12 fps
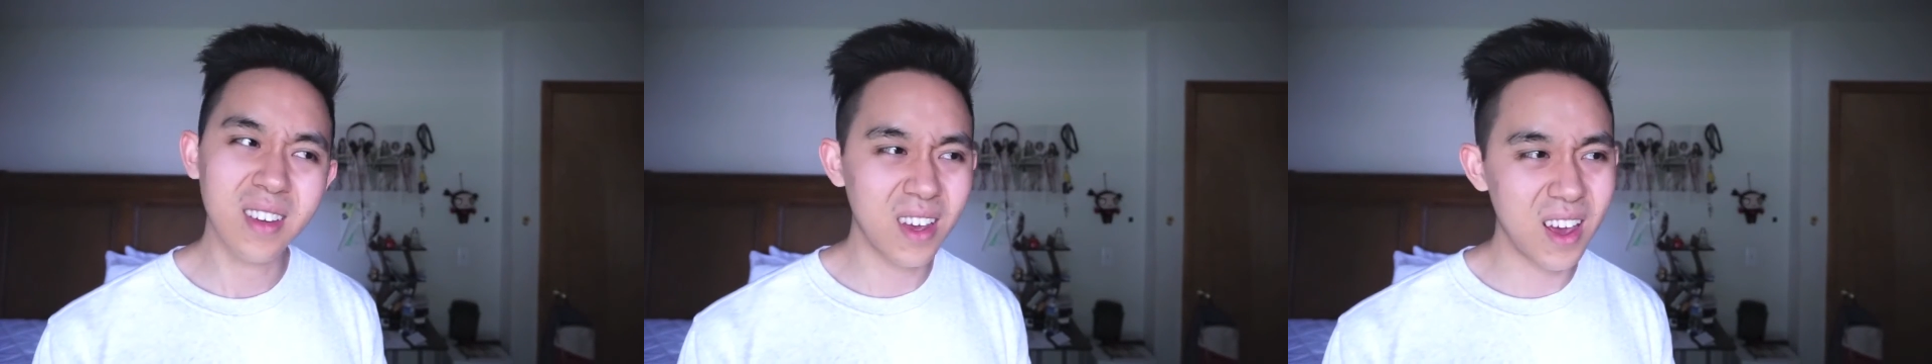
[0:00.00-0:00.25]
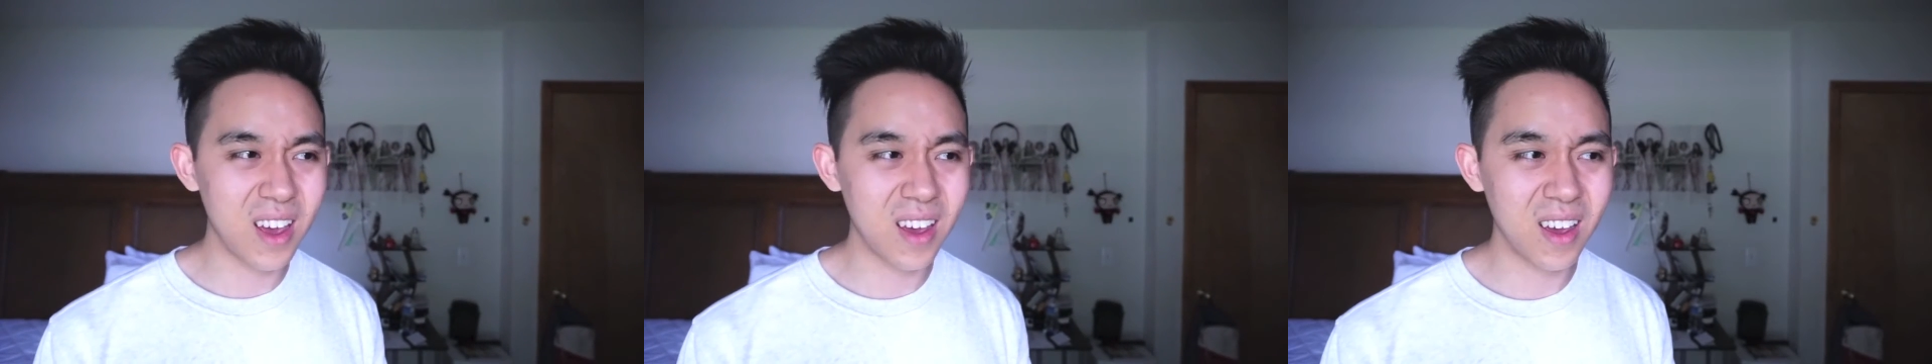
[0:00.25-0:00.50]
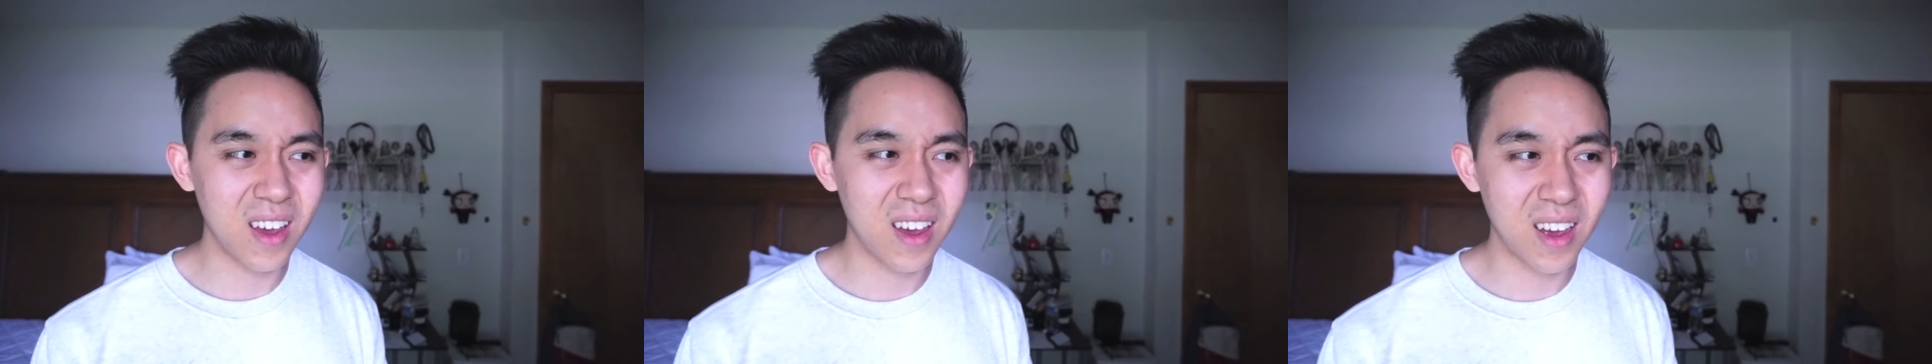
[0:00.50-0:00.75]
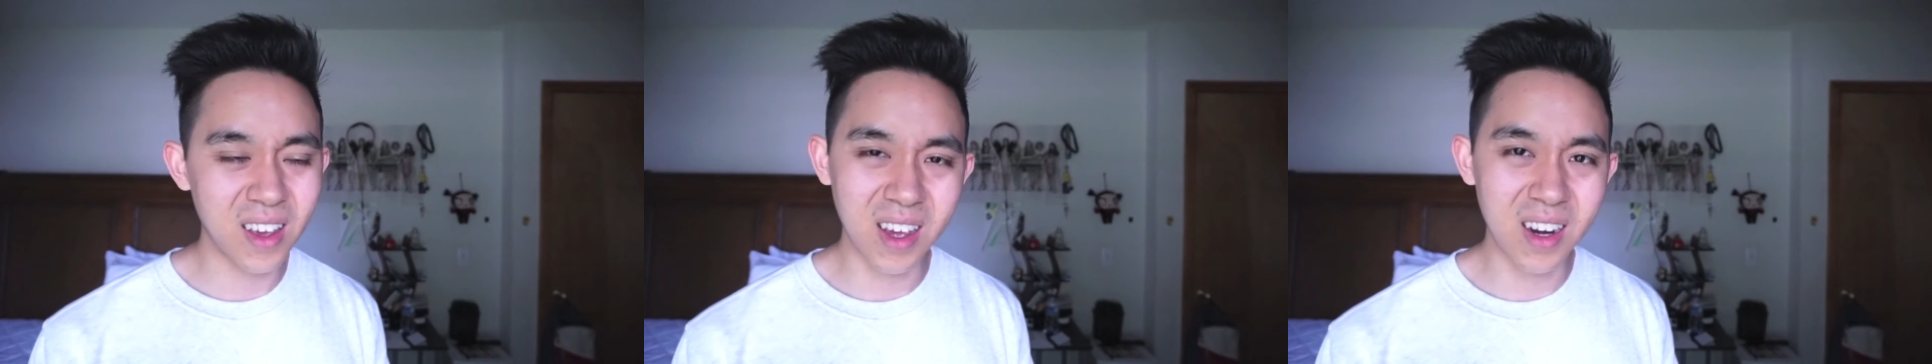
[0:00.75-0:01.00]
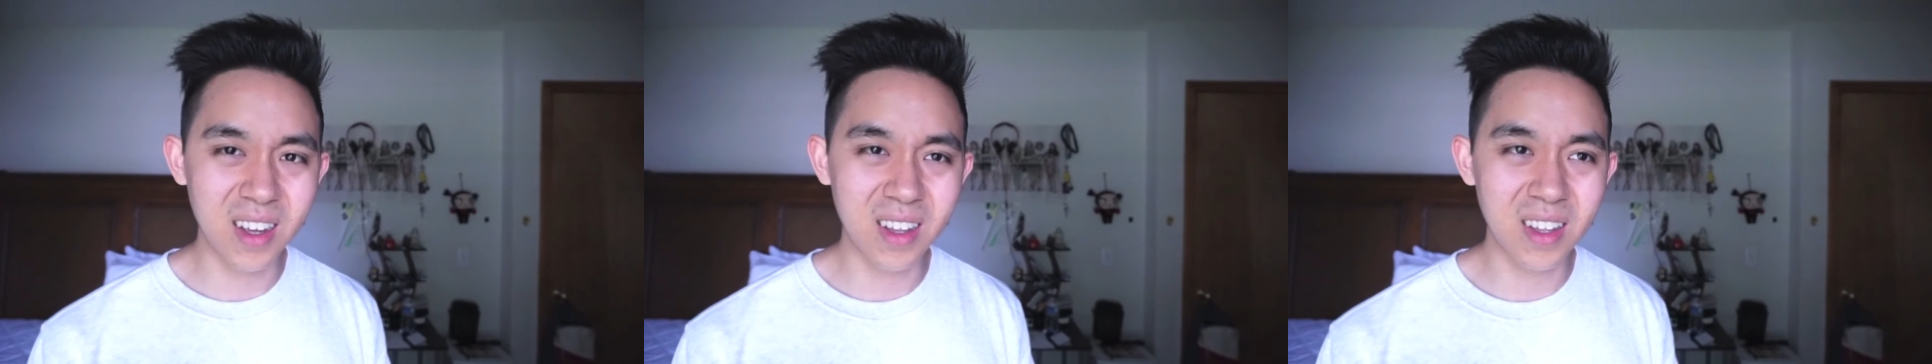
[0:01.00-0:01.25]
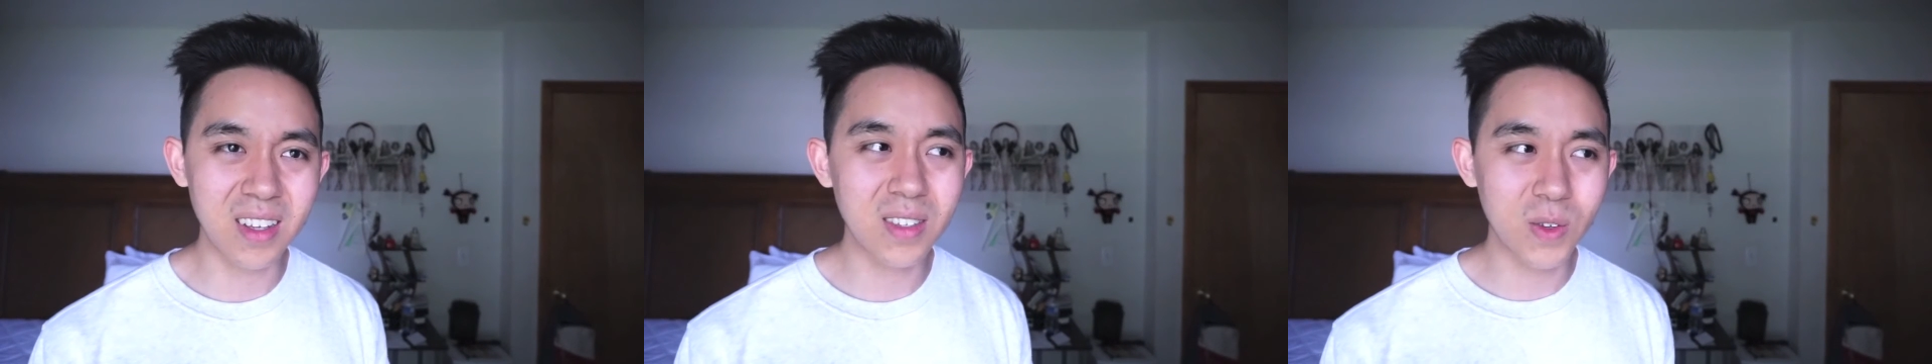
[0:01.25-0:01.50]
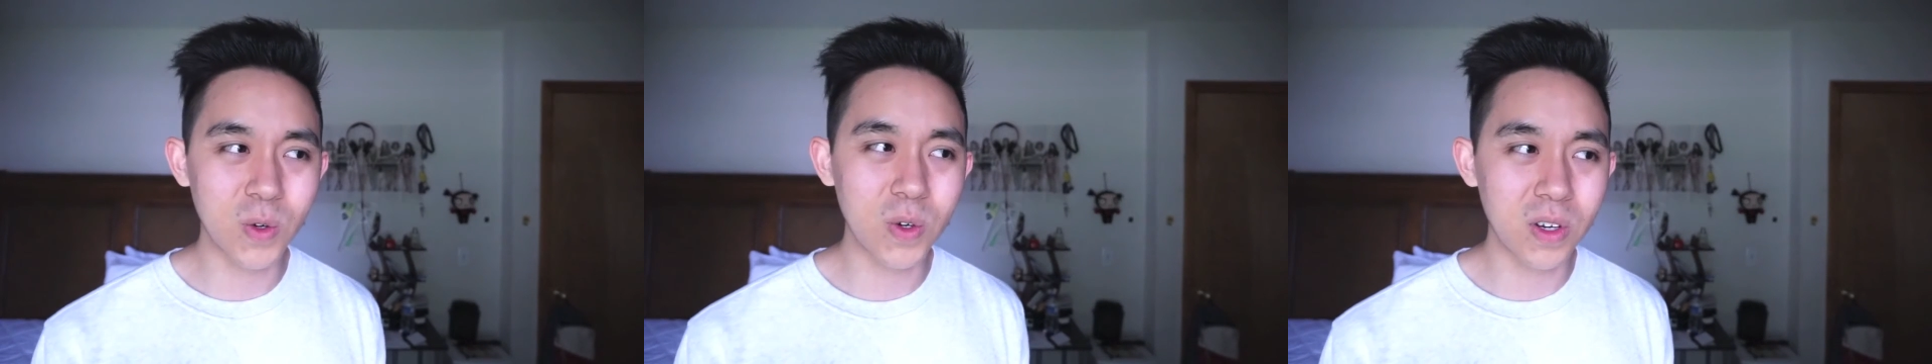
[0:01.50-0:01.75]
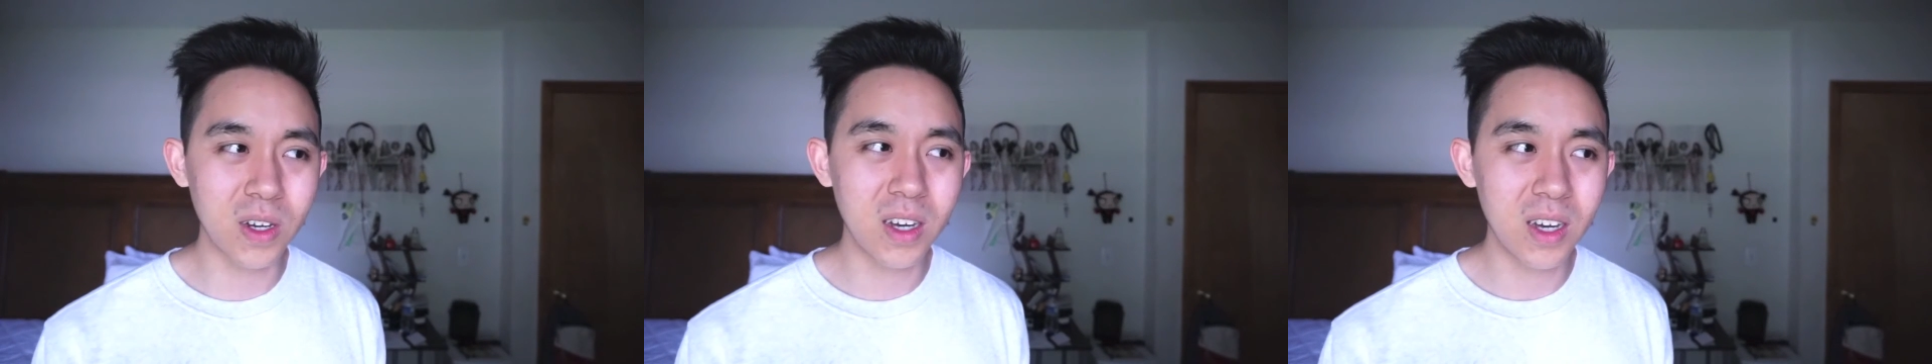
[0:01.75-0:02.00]
okay, I get it, that's
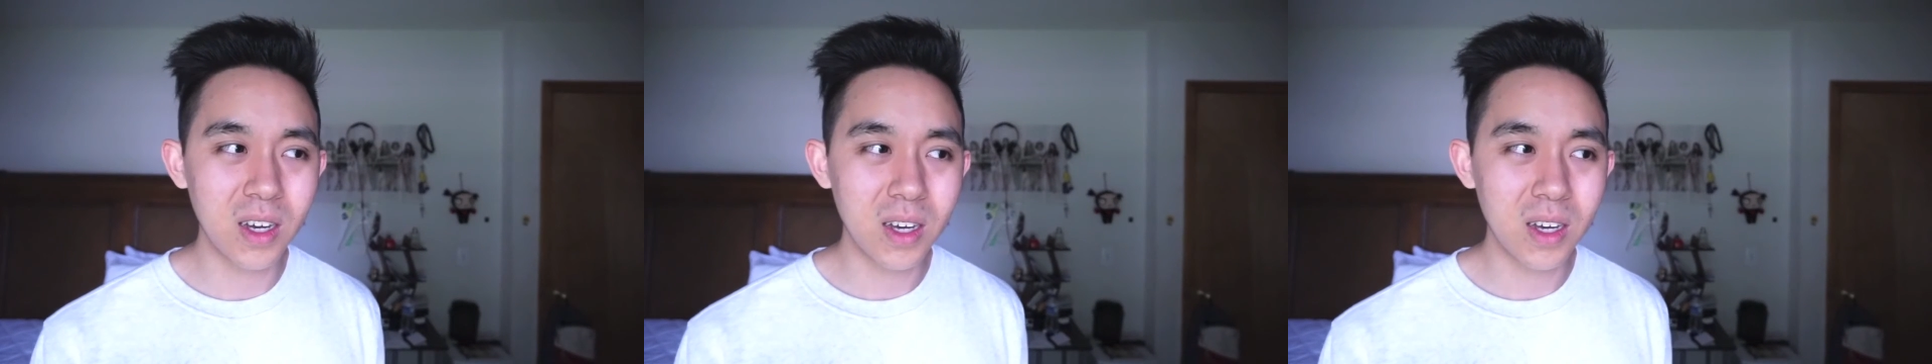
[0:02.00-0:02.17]
cool.